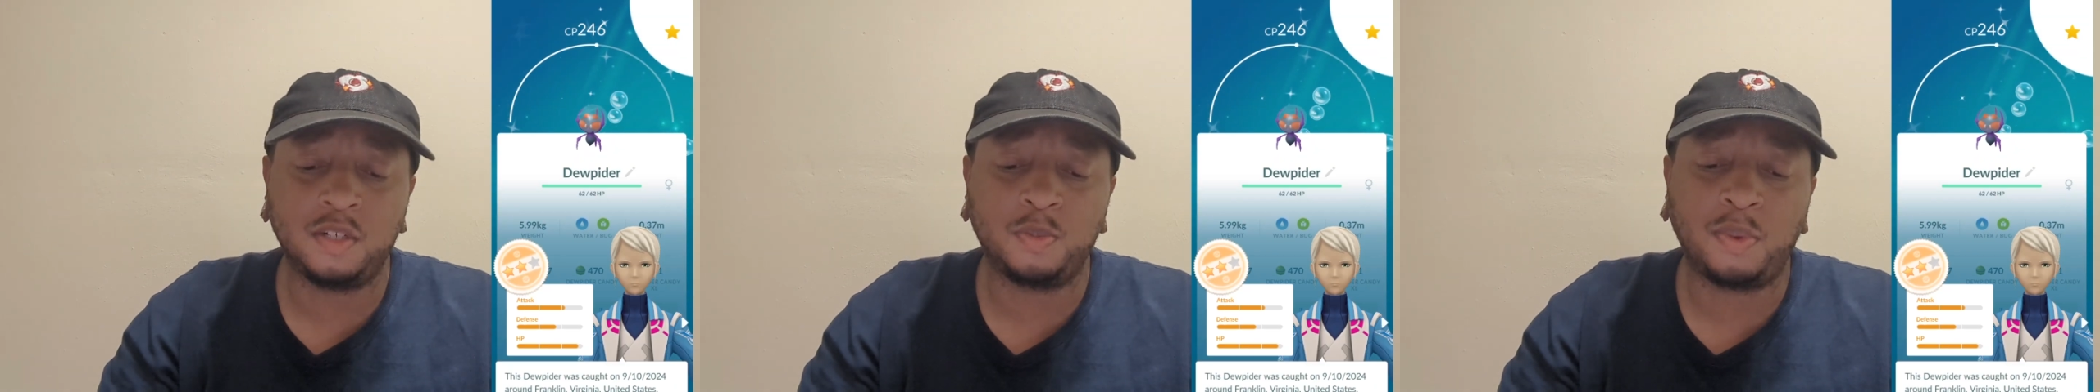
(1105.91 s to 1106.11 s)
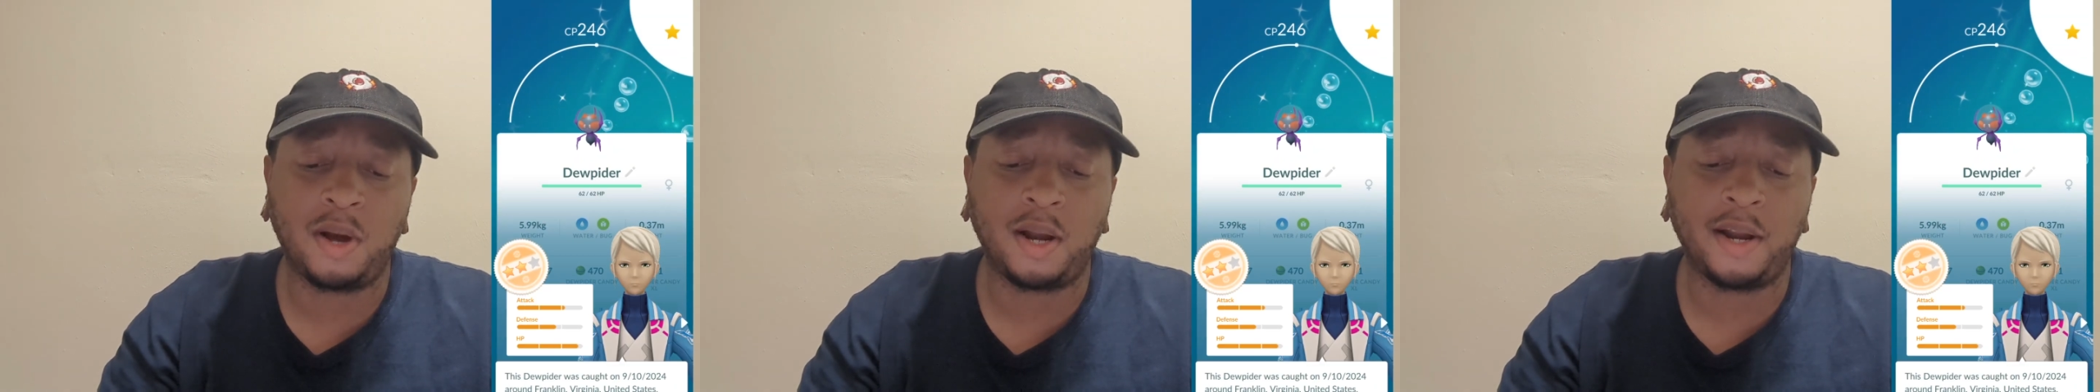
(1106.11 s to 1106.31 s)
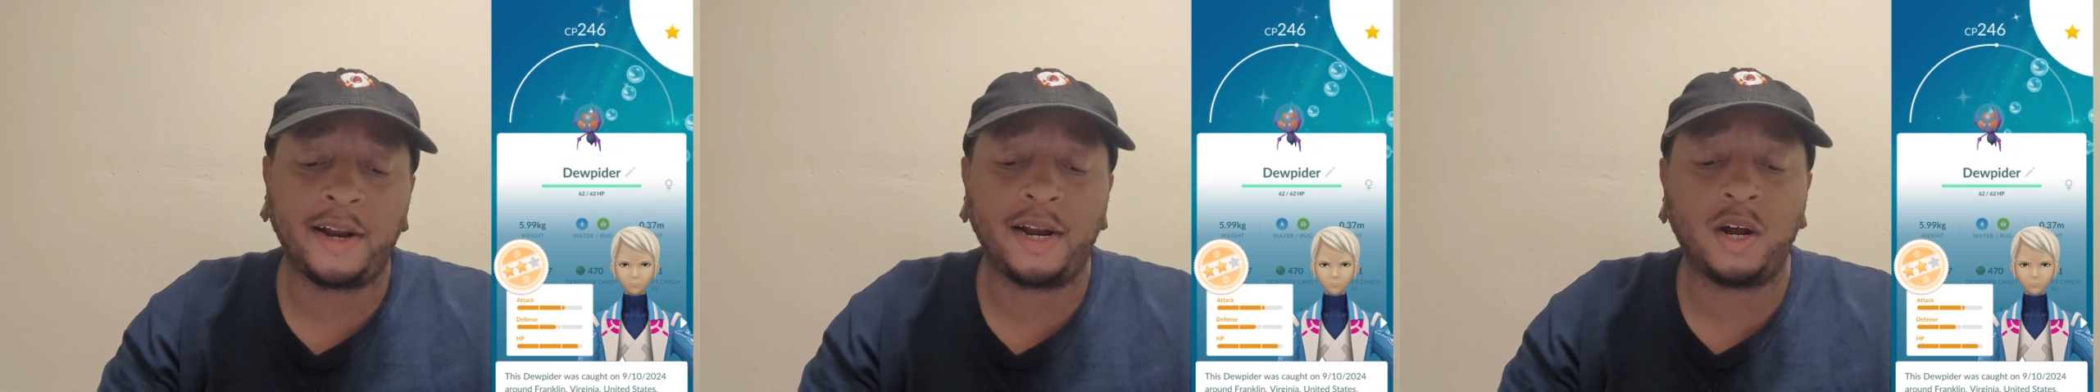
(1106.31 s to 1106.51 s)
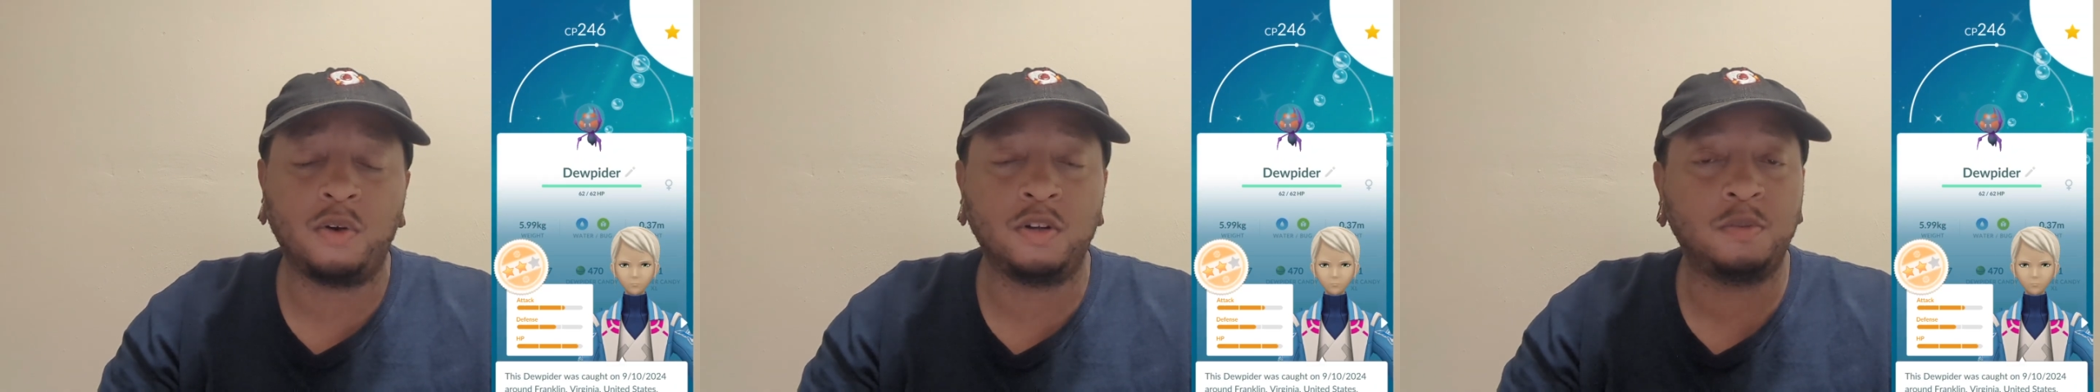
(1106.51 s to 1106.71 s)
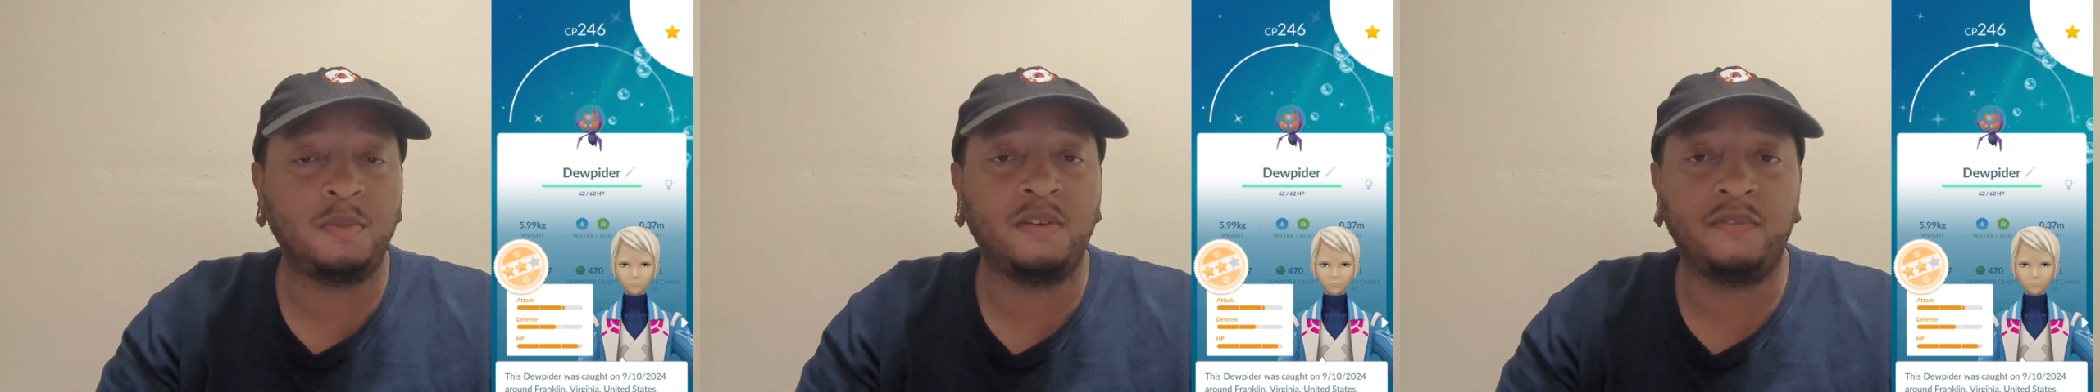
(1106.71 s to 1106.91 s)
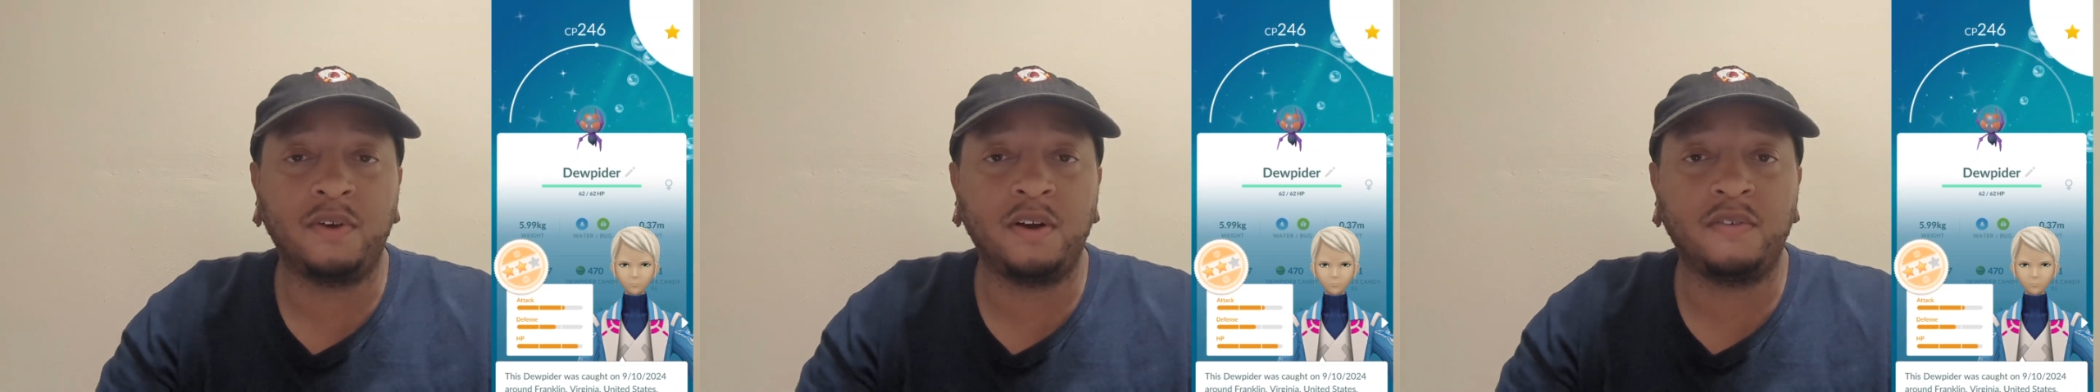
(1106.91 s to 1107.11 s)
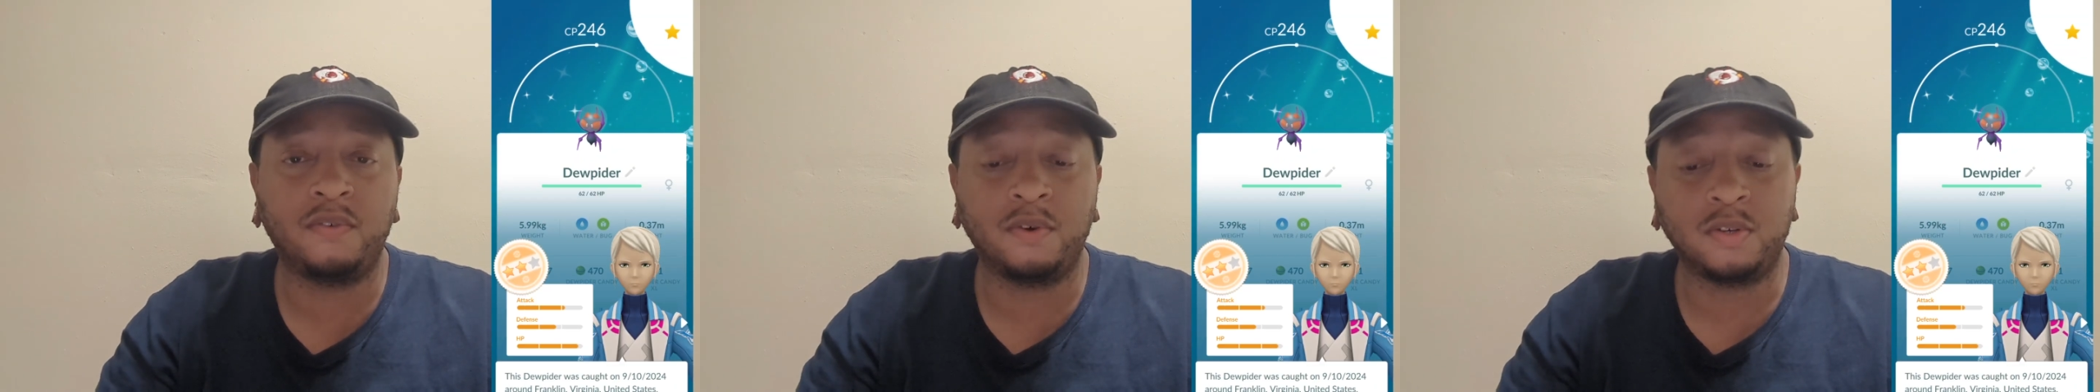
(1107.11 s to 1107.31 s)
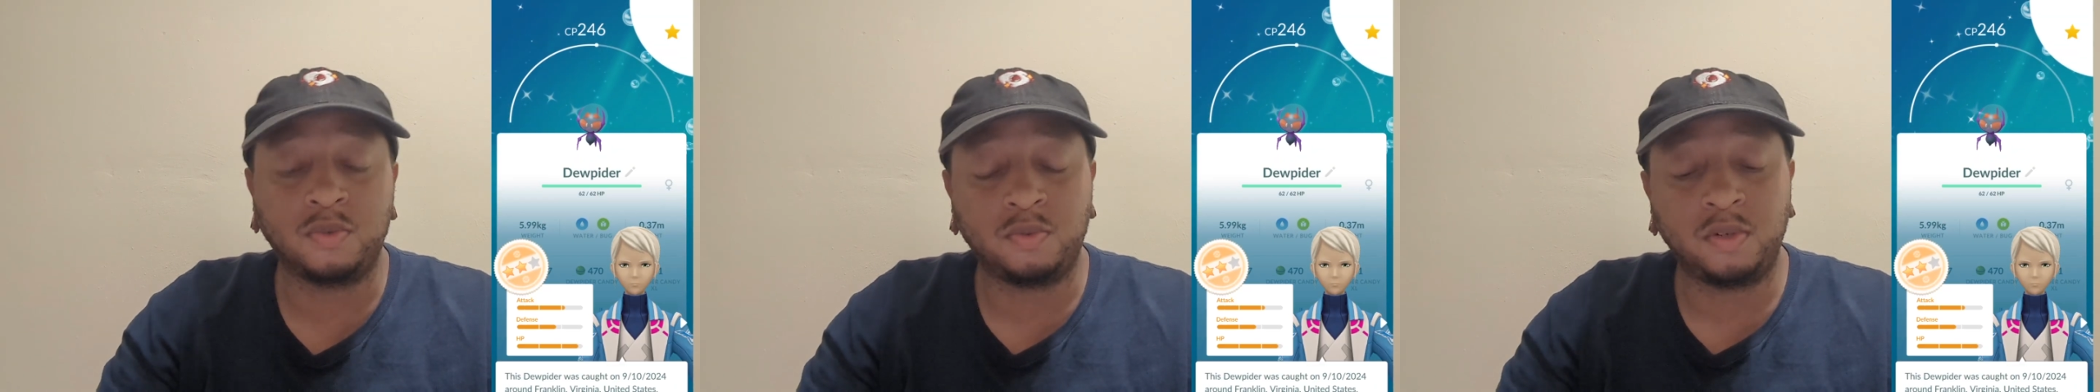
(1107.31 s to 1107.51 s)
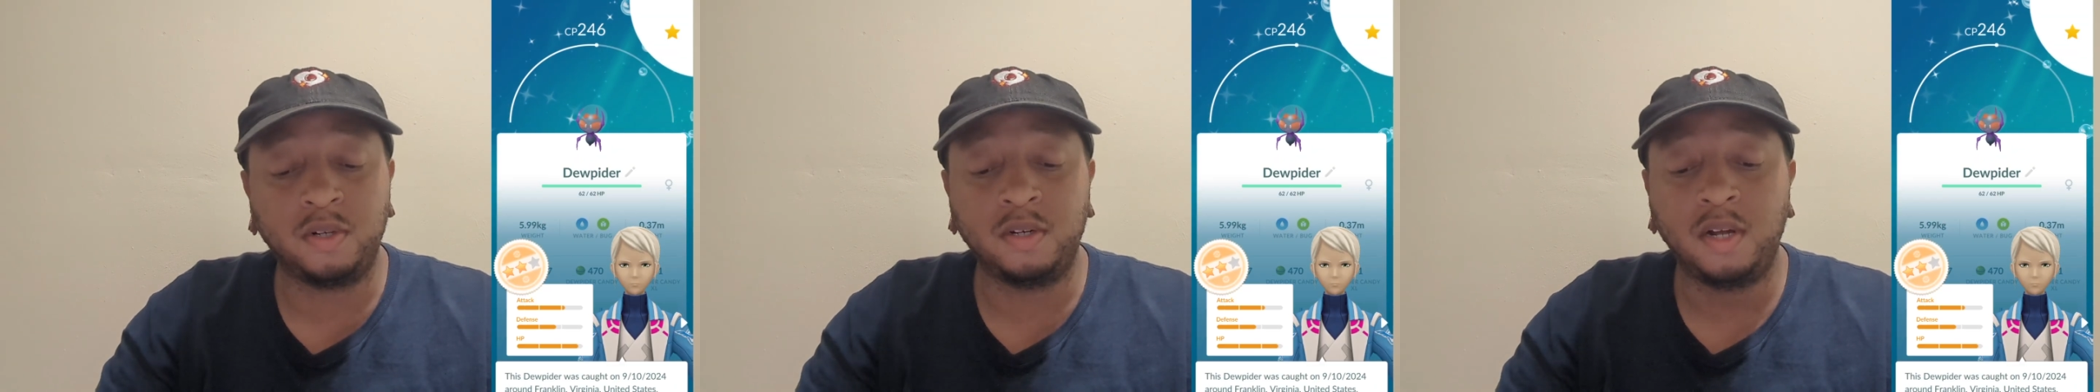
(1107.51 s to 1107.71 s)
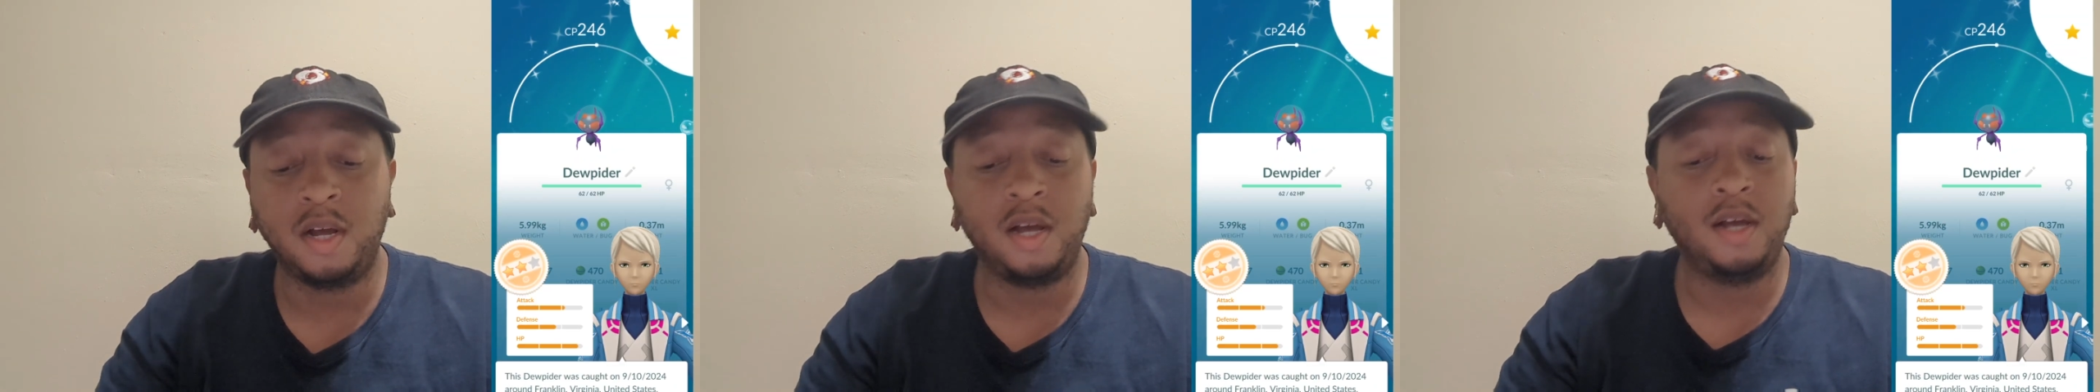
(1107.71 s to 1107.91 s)
the Spotlight Hours, my very first
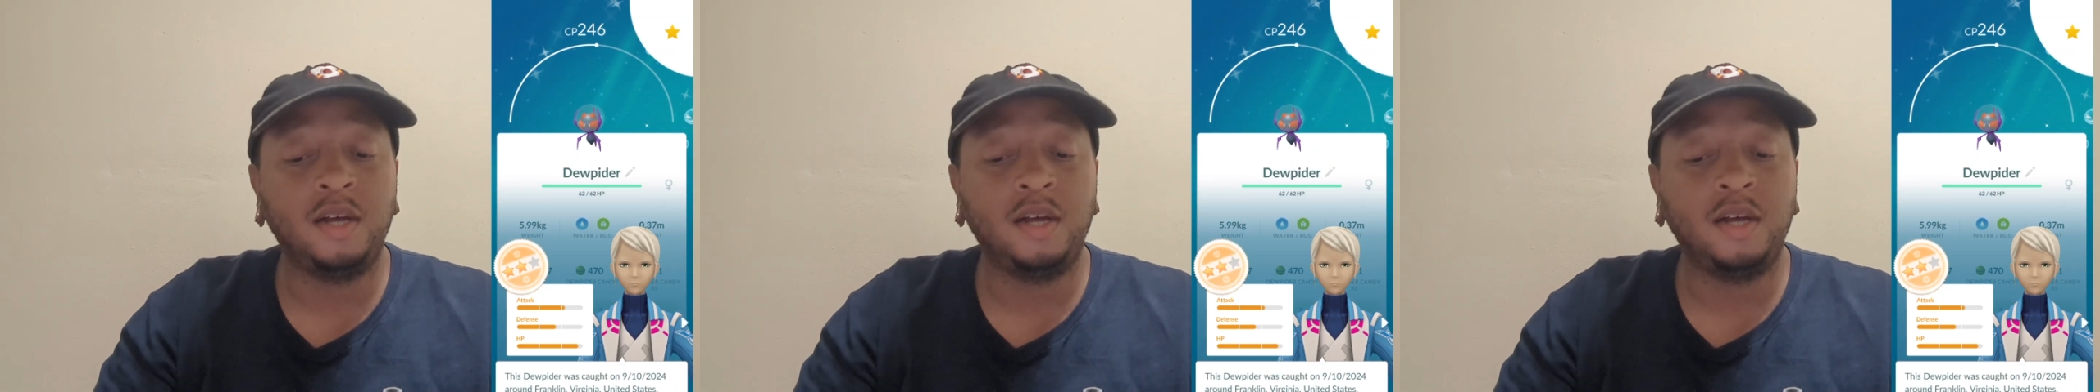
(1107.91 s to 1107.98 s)
one.